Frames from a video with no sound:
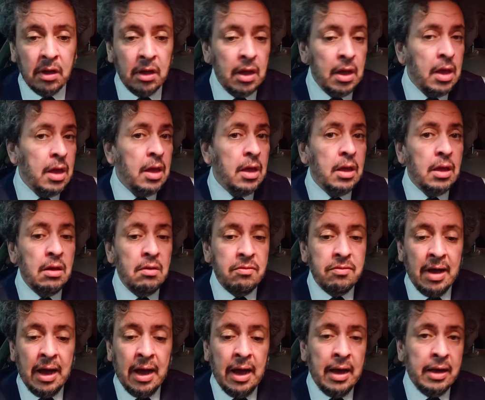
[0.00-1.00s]
It's going to
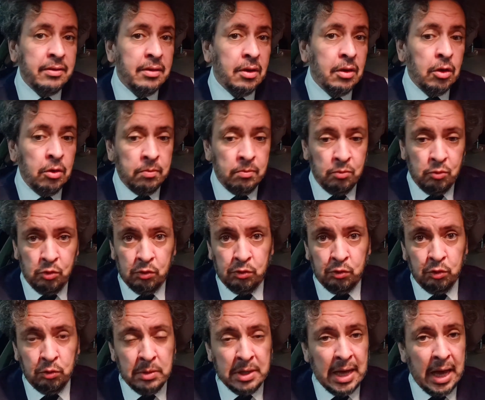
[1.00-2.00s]
be put under a
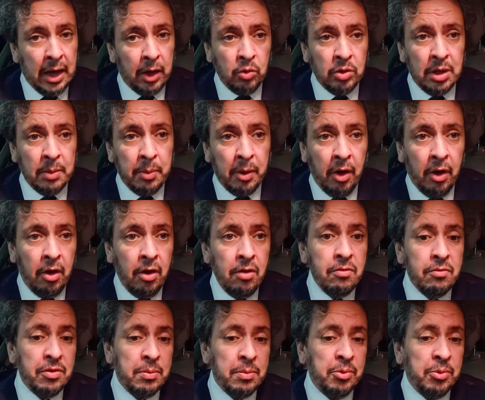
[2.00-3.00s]
lot of strain and
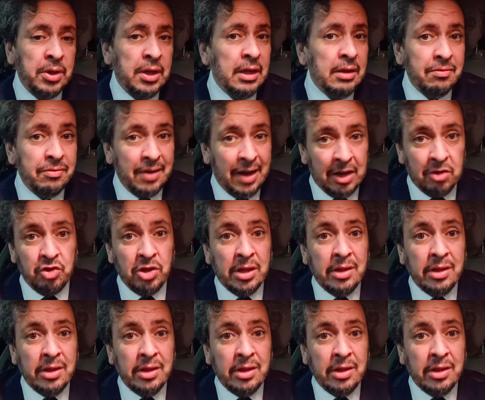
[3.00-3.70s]
then weakened.